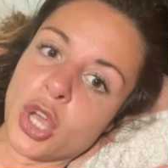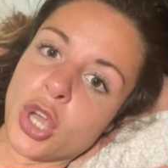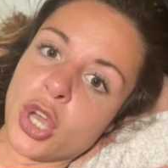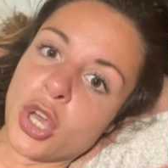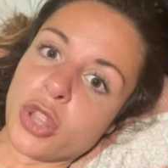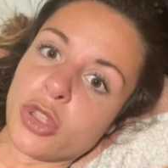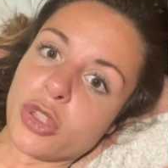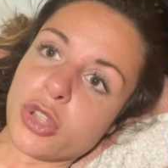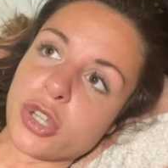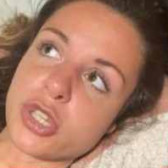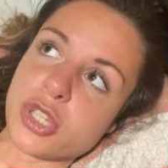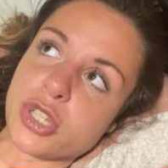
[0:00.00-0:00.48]

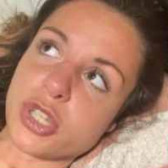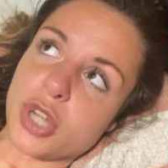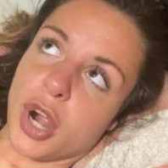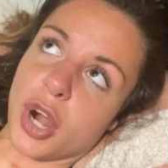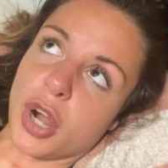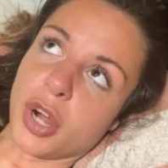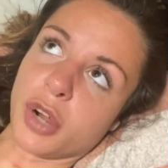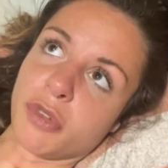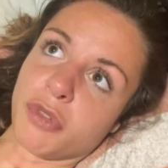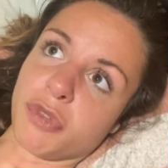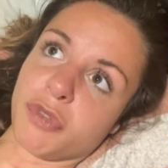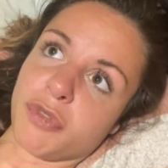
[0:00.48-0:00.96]
the
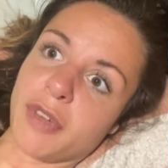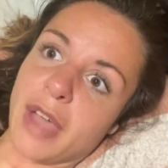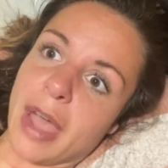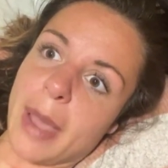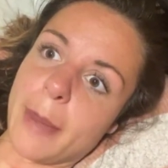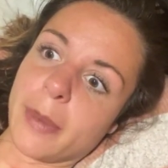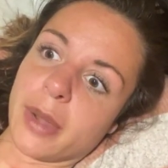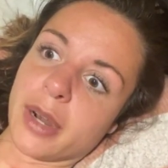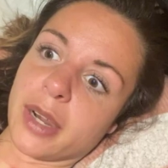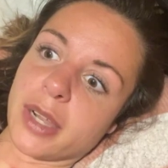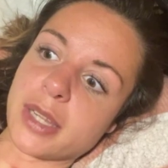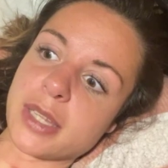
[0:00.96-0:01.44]
dark
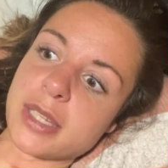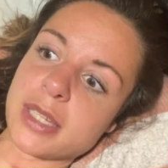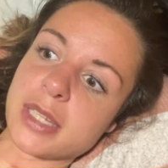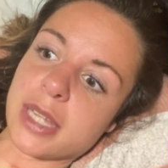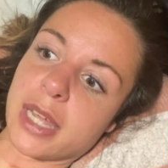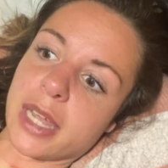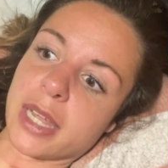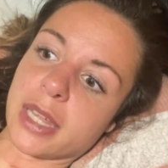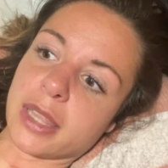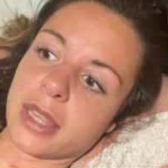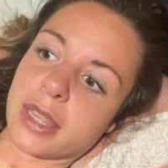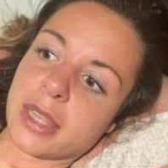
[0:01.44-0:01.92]
feminine's
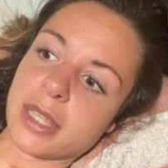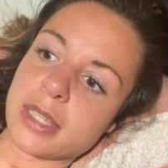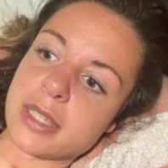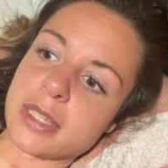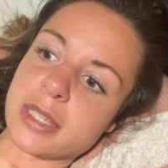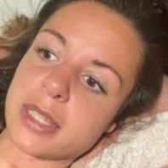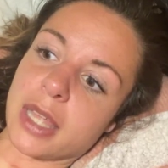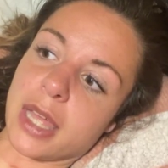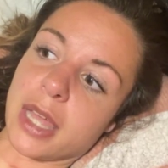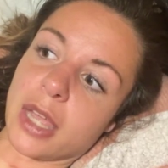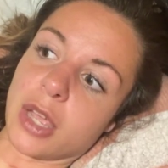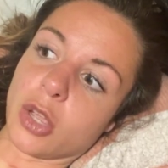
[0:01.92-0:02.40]
like
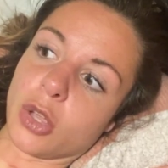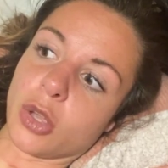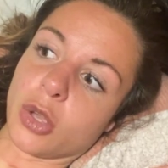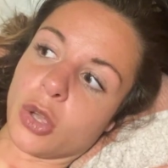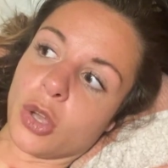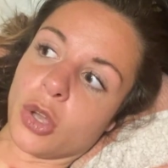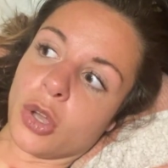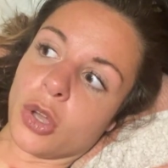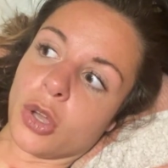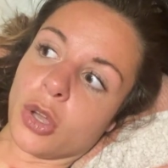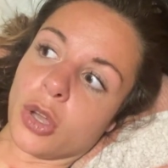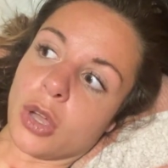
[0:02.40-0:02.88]
this,
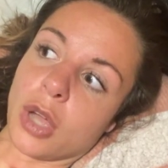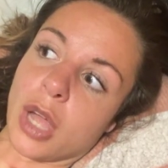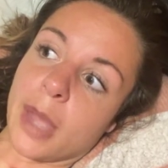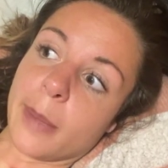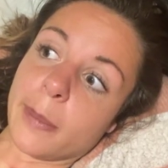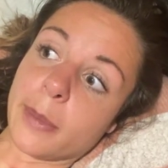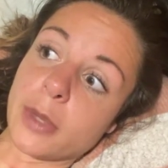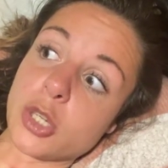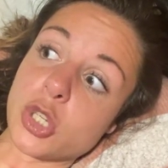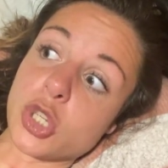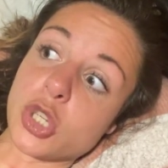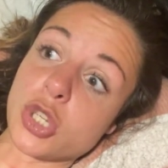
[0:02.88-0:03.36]
like,
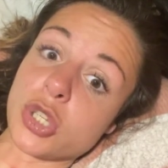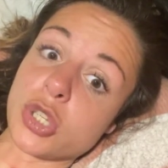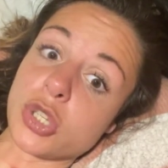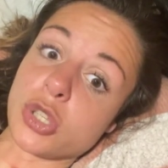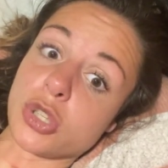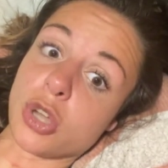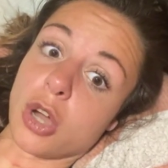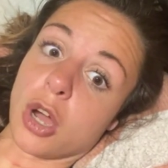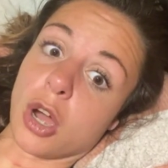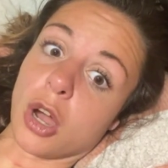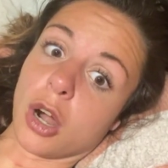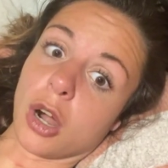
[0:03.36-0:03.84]
I mean, she's
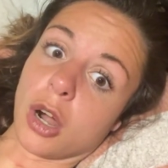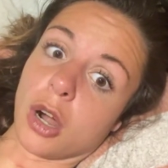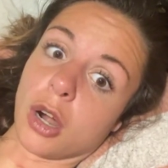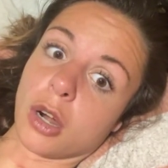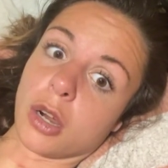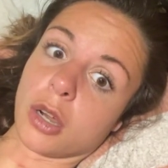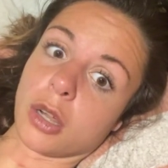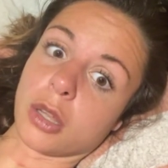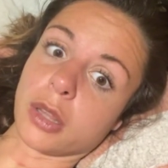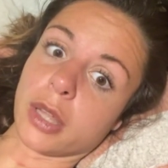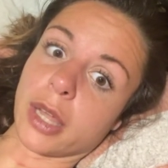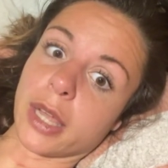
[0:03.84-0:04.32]

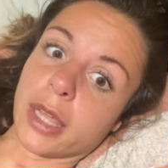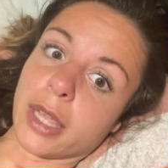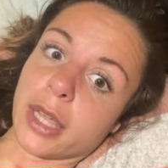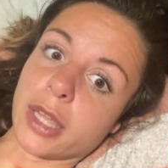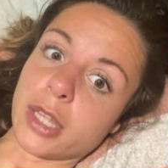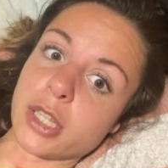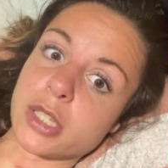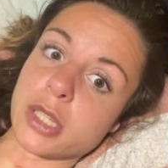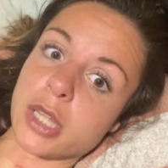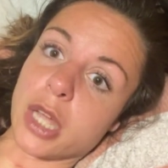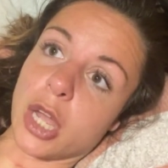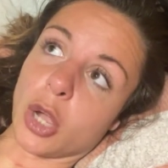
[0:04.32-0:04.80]
dark. Like
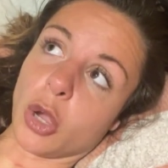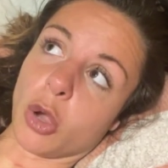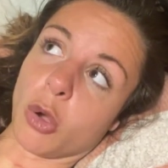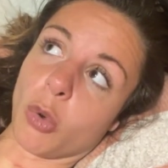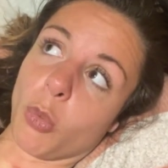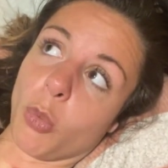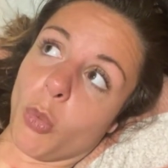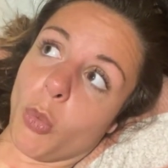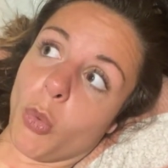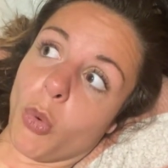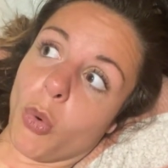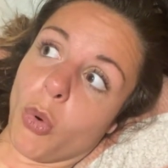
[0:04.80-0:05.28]
it's like,
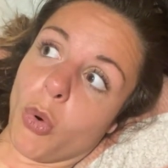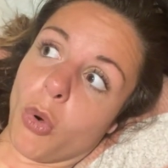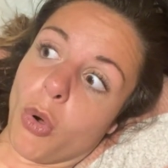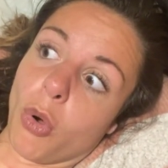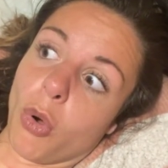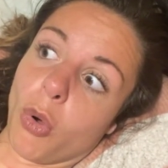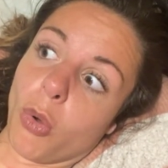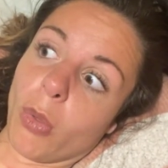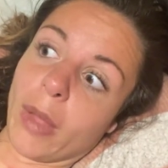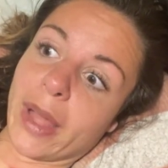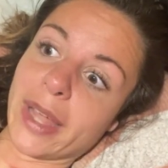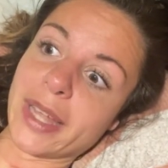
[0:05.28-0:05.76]

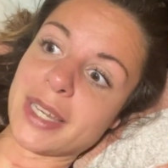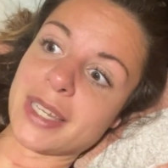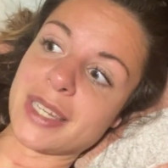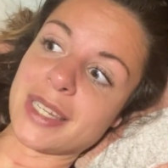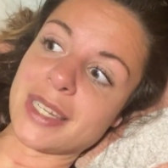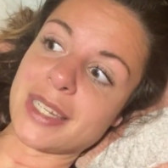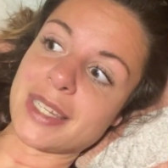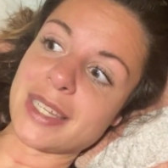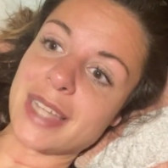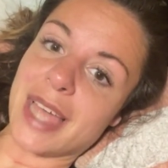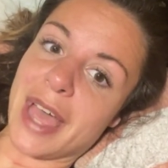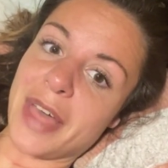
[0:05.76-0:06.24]
whoa, like
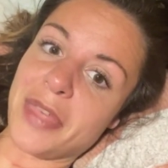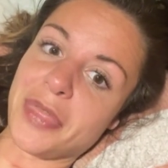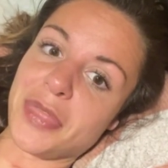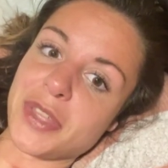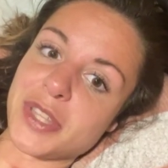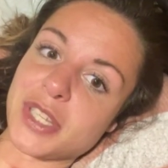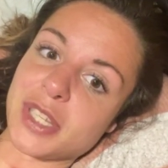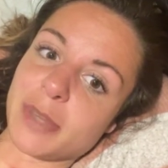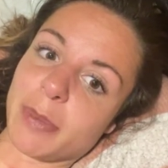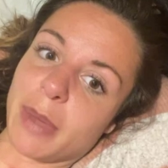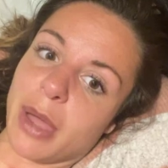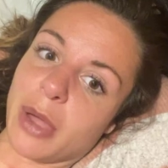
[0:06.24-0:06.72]
death
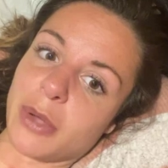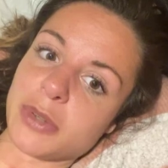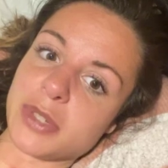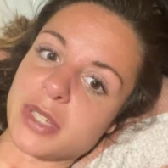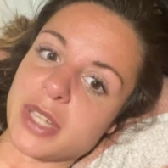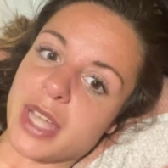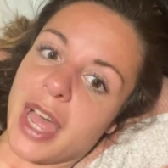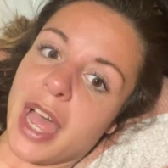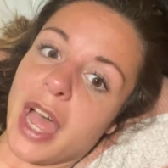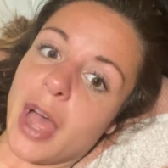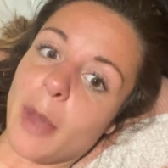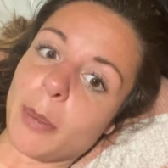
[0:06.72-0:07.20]
is about
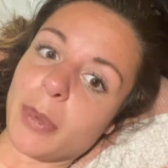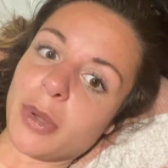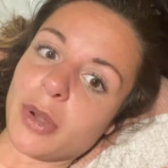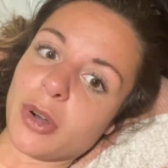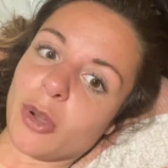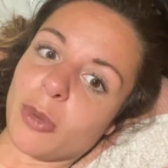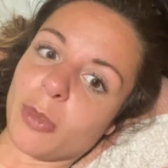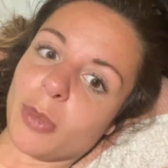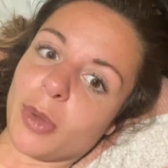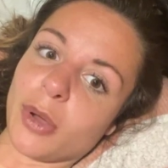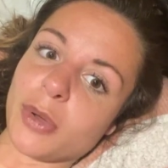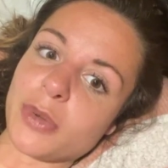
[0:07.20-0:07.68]
to happen
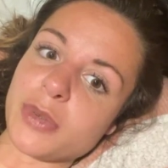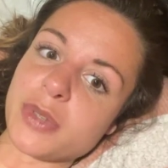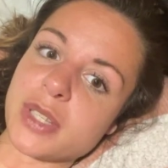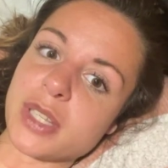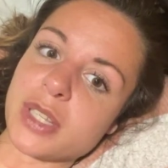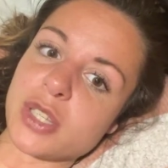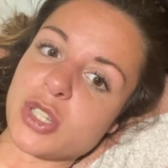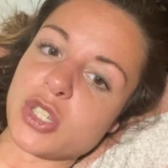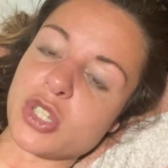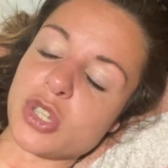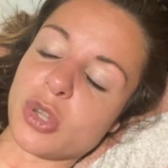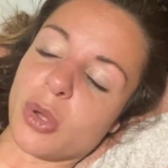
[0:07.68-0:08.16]

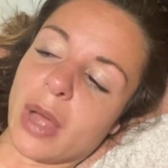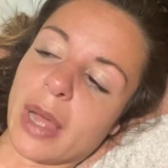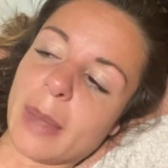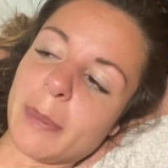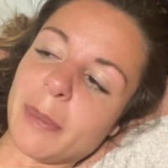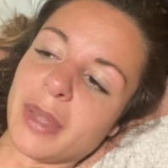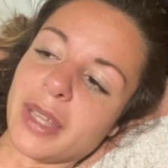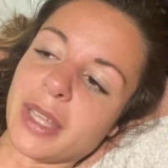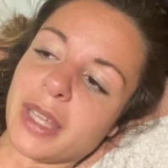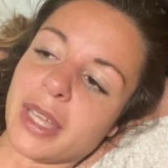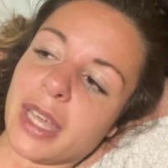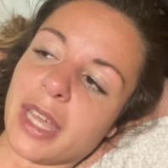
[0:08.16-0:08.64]
almost. And so
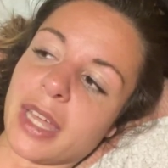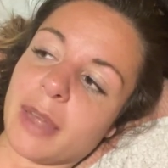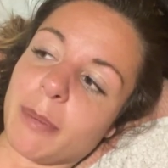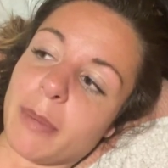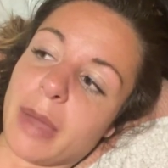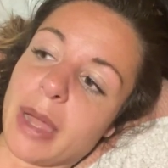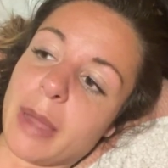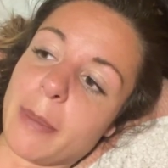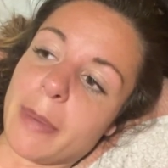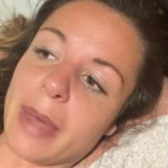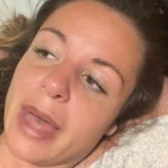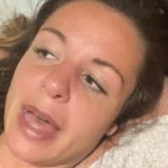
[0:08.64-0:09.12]
I'm like in
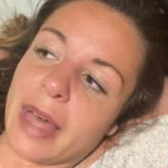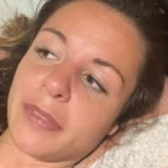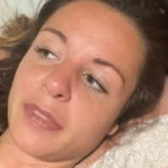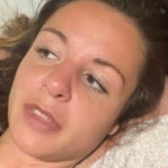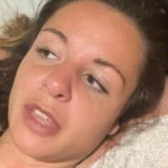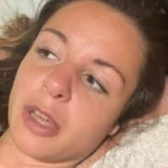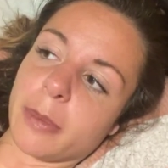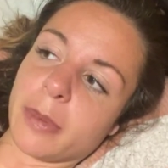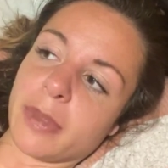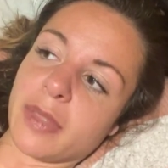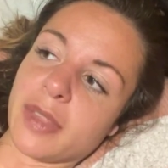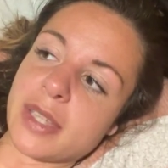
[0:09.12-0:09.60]
my
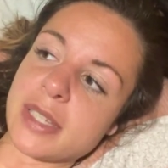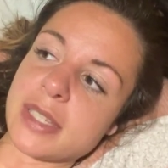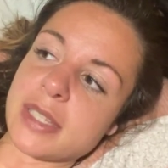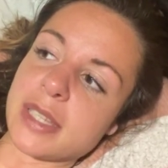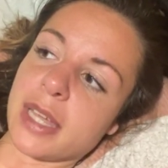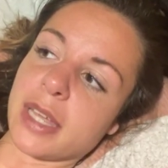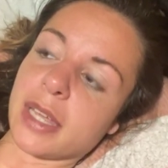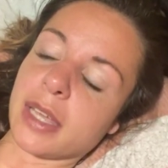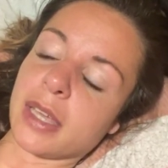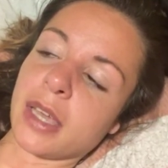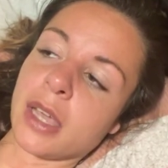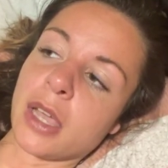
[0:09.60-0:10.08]
bathtub and this
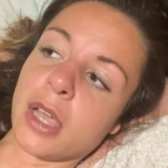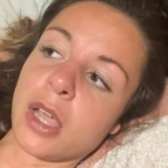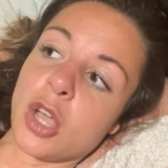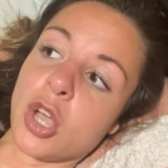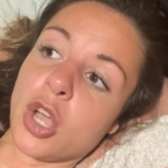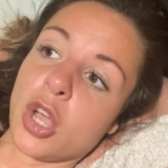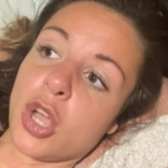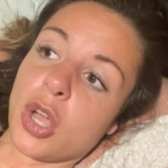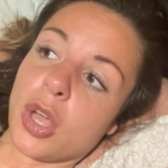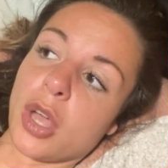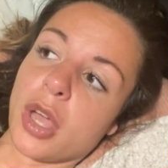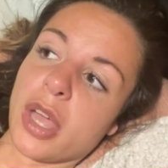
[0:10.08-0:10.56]
like,
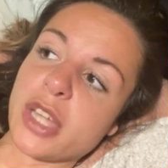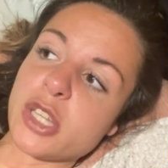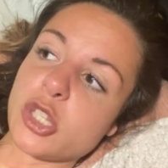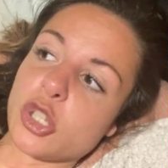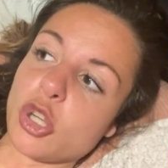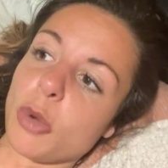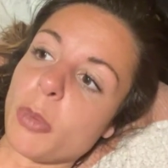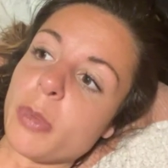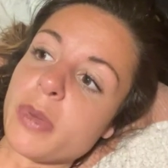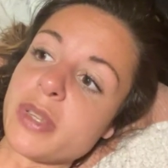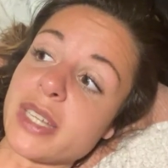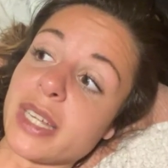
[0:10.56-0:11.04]
it's
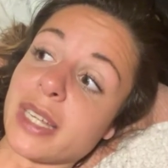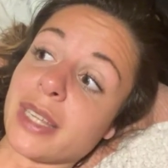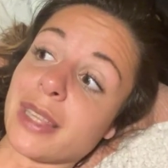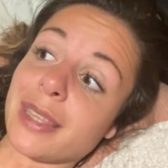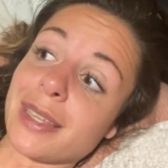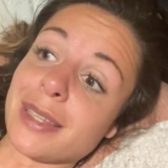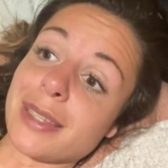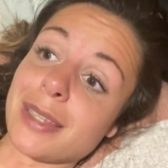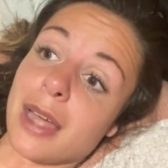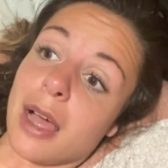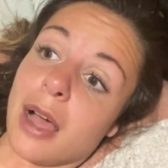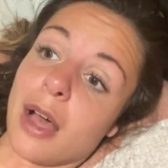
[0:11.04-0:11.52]
almost like
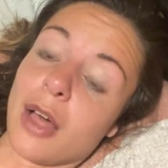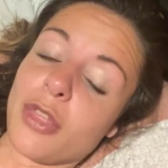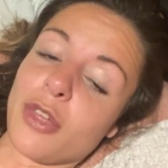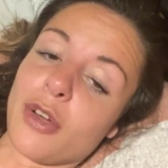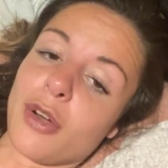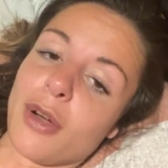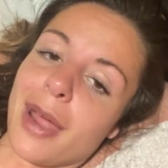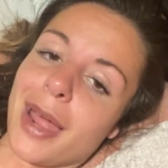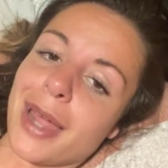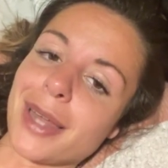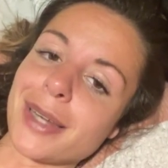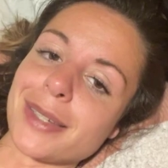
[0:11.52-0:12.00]
this
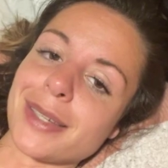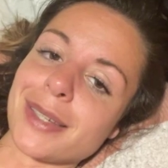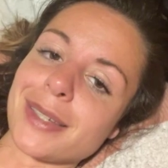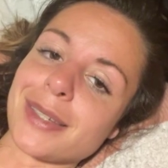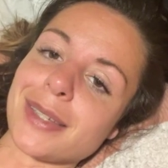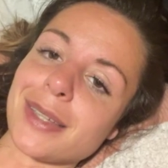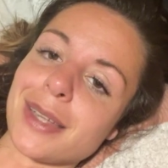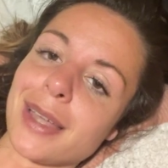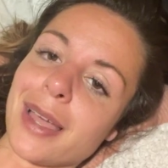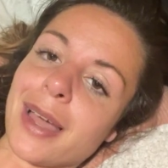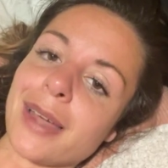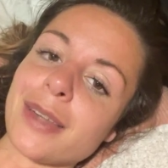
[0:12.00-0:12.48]
other
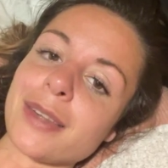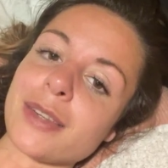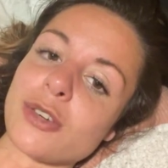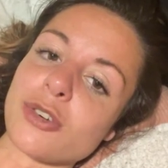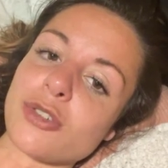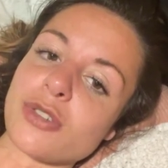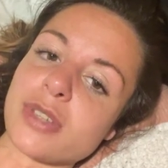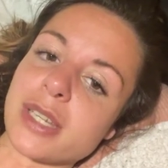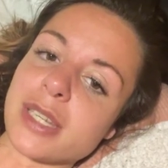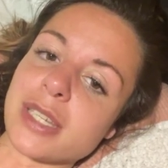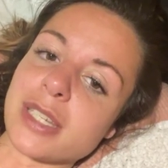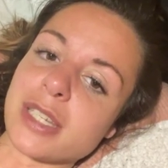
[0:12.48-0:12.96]
entity
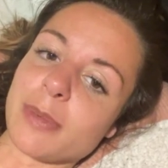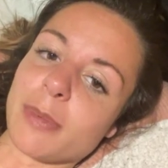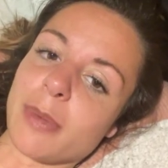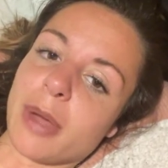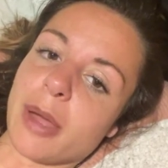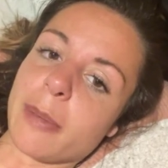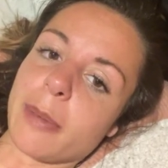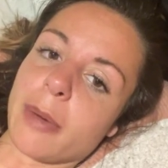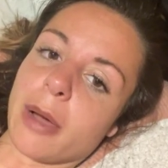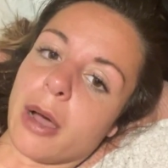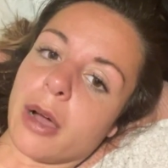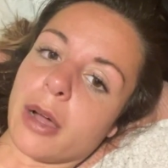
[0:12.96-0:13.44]
enters into
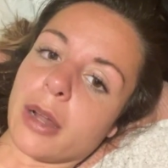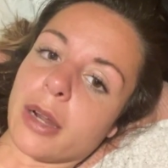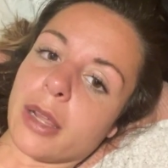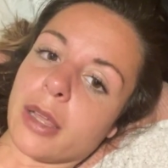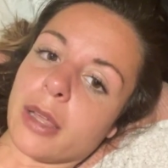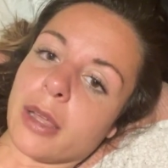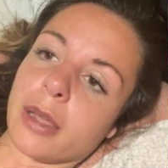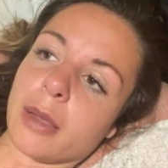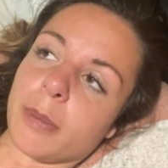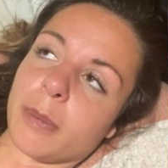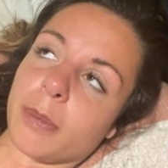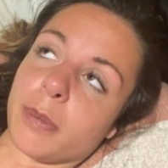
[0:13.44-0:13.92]
my
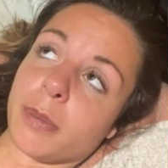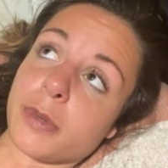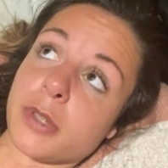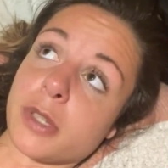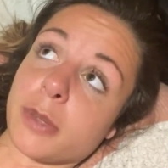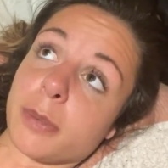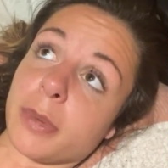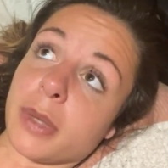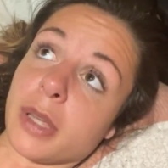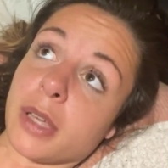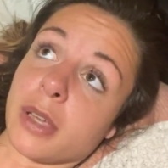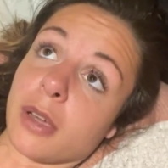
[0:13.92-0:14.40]
body
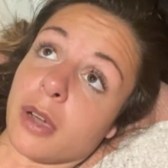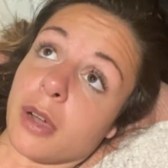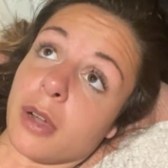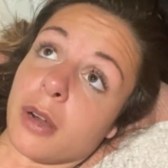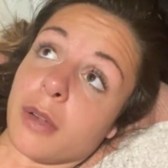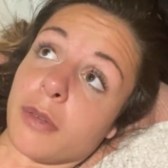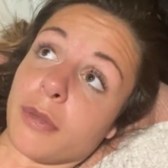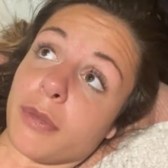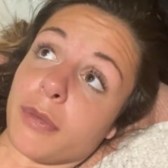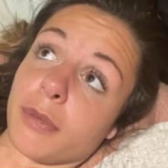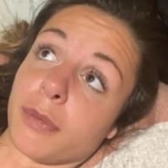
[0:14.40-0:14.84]
to be kind of,